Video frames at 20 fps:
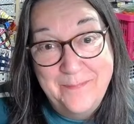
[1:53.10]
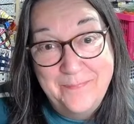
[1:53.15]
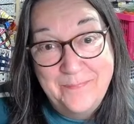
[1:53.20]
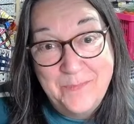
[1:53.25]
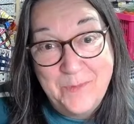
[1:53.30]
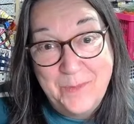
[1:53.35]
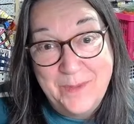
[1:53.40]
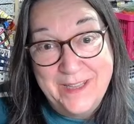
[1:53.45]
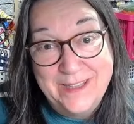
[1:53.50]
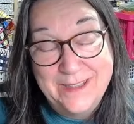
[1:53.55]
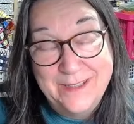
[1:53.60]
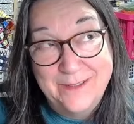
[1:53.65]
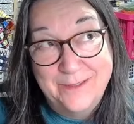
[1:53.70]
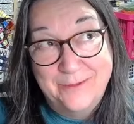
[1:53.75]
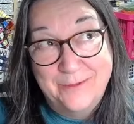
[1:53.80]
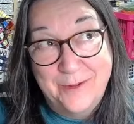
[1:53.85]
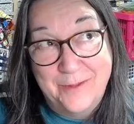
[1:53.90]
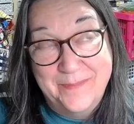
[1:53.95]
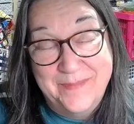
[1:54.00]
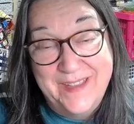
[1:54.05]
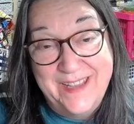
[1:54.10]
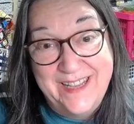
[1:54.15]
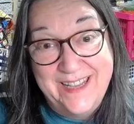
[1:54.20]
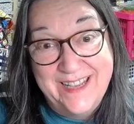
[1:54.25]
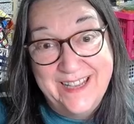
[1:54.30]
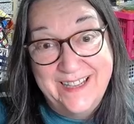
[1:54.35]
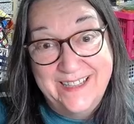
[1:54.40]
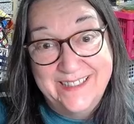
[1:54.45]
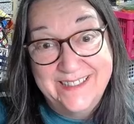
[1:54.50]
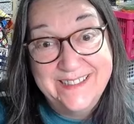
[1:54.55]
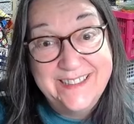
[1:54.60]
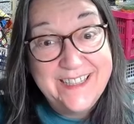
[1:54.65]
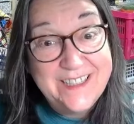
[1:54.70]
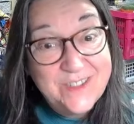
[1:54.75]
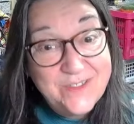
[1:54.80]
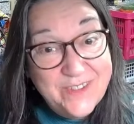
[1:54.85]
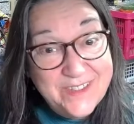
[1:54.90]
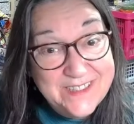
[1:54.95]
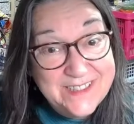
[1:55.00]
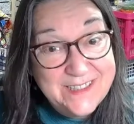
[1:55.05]
with from the
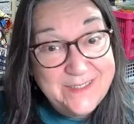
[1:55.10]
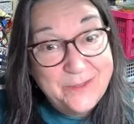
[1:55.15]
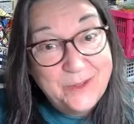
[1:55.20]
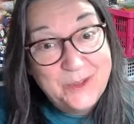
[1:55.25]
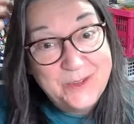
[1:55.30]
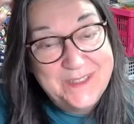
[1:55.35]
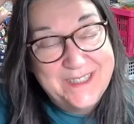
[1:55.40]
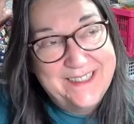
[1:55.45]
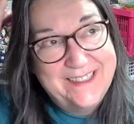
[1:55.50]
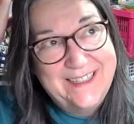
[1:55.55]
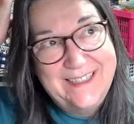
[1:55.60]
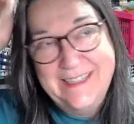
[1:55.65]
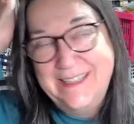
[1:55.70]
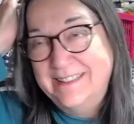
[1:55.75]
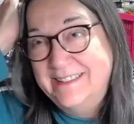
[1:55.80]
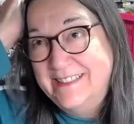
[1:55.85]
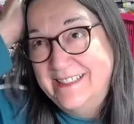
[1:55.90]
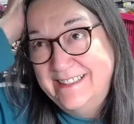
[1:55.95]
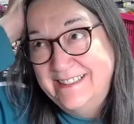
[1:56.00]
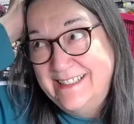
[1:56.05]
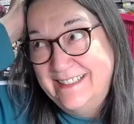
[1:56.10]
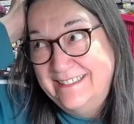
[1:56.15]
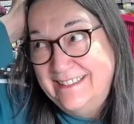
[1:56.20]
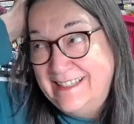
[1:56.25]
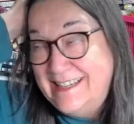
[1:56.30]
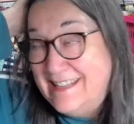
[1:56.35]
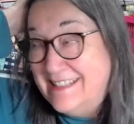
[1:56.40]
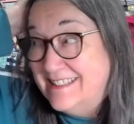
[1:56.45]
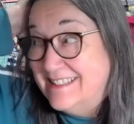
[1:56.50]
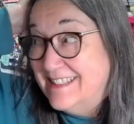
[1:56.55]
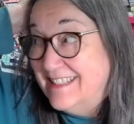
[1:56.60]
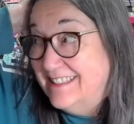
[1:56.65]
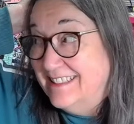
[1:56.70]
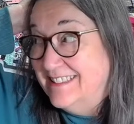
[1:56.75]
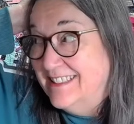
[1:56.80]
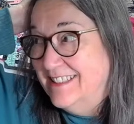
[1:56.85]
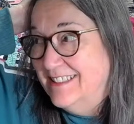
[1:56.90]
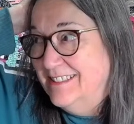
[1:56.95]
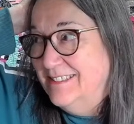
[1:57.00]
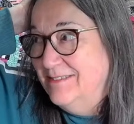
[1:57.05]
Stitch Festival down in London, down in
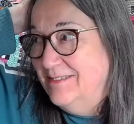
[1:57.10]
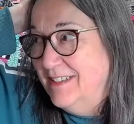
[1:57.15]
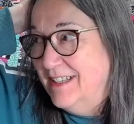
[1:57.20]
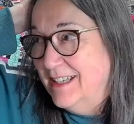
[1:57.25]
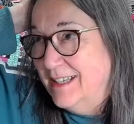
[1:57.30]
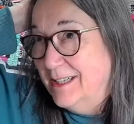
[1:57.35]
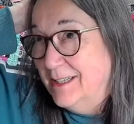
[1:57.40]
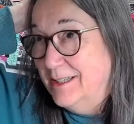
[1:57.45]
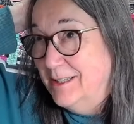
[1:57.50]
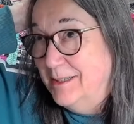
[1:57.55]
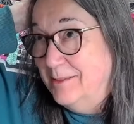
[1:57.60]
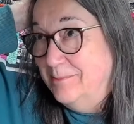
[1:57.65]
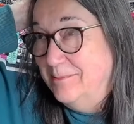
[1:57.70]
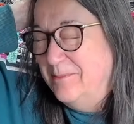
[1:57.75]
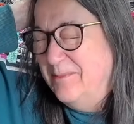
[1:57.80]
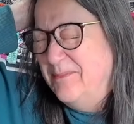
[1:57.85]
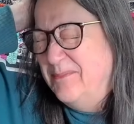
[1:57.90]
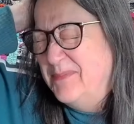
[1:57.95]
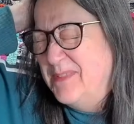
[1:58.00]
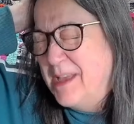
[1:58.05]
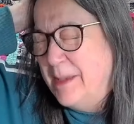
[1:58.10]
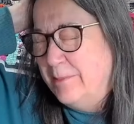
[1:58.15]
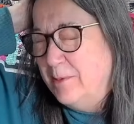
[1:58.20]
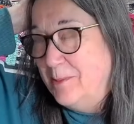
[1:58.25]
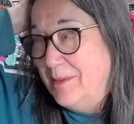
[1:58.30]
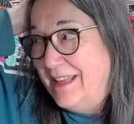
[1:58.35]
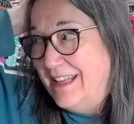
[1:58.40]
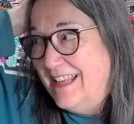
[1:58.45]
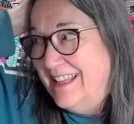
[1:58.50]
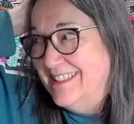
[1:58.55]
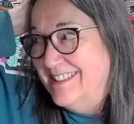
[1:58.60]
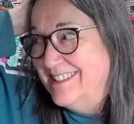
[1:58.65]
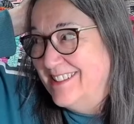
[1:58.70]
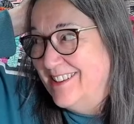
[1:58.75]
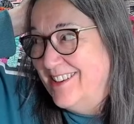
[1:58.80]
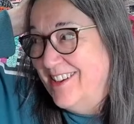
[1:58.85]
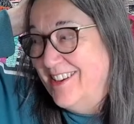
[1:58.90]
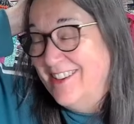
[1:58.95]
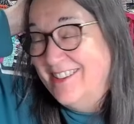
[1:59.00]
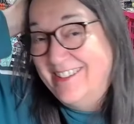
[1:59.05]
Islington, a couple of weekends
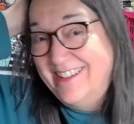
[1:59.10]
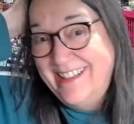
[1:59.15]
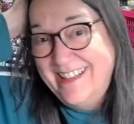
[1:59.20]
ago.